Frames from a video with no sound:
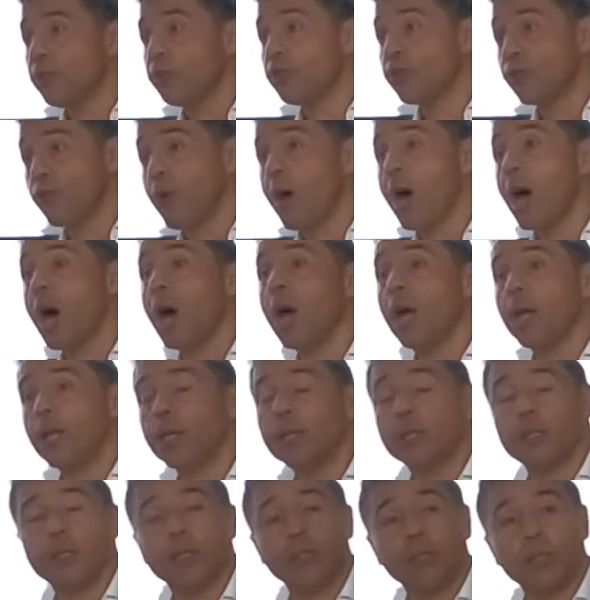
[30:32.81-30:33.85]
try
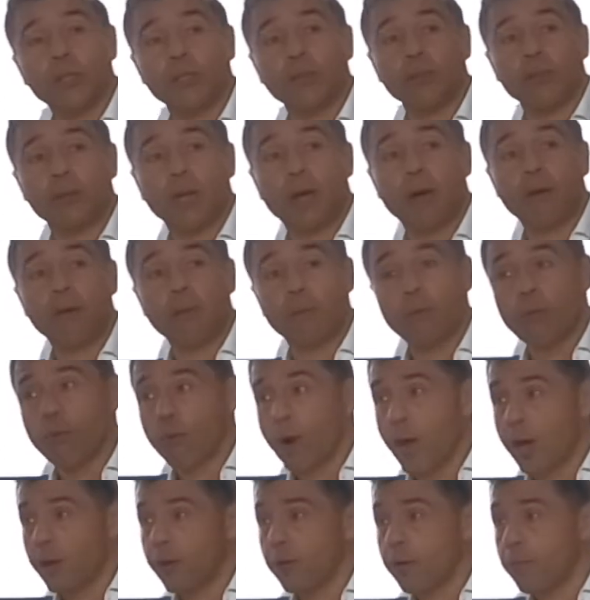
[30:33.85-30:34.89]
to have a
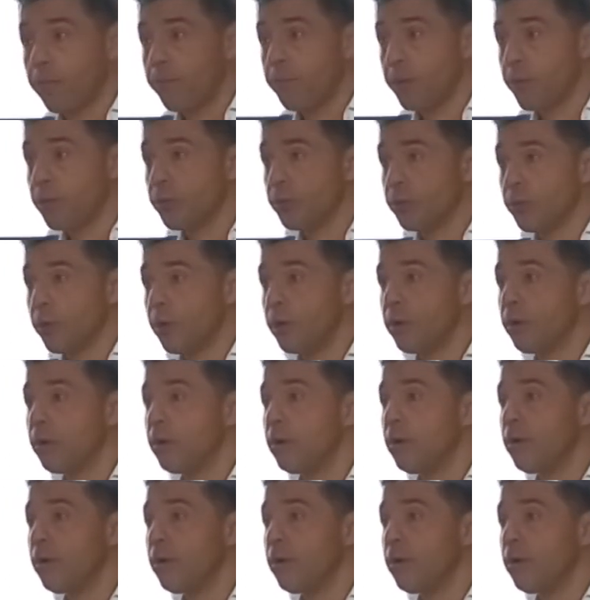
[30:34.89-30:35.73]
more accurate picture